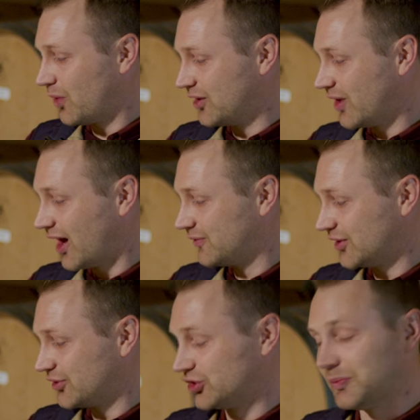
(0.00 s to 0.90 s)
When you have
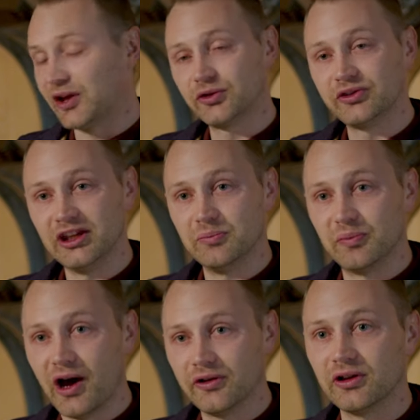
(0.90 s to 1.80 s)
such a specialty
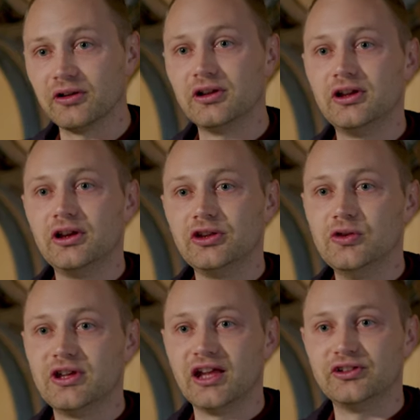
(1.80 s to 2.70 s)
bottle,
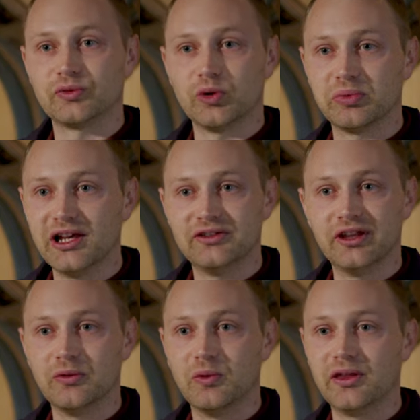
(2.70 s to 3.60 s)
you can't just replace
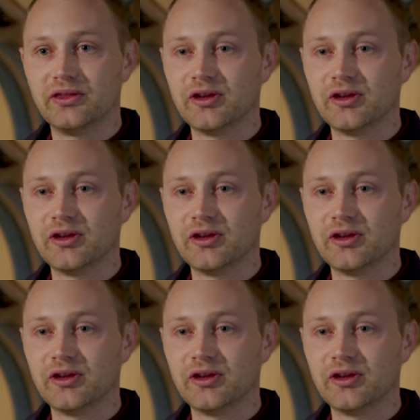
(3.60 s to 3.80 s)
it with